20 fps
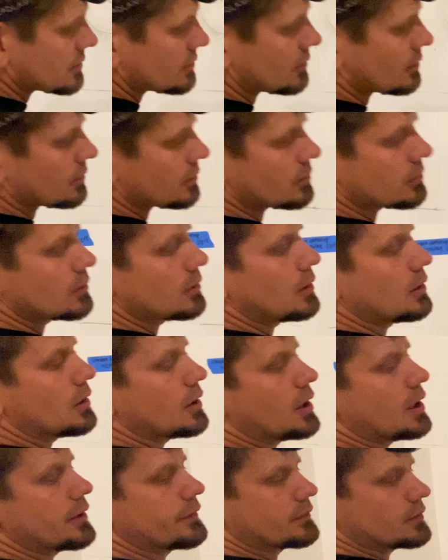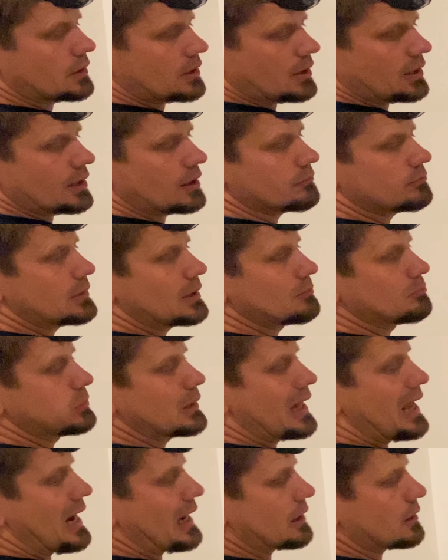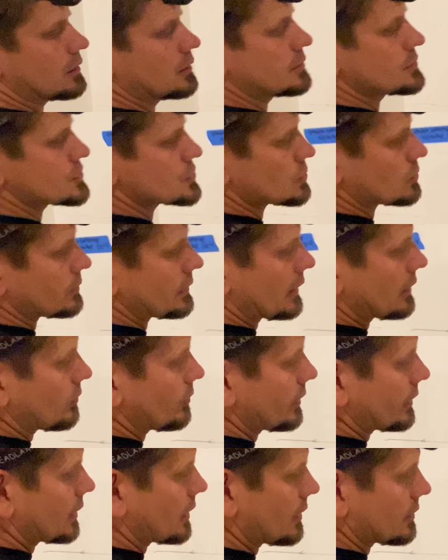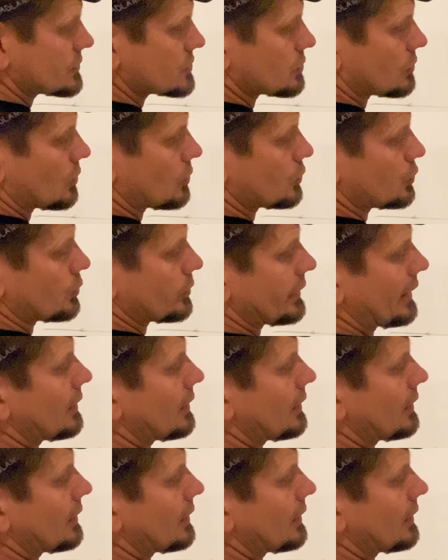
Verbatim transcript: in there, and then I have my black. And so now I got to go to an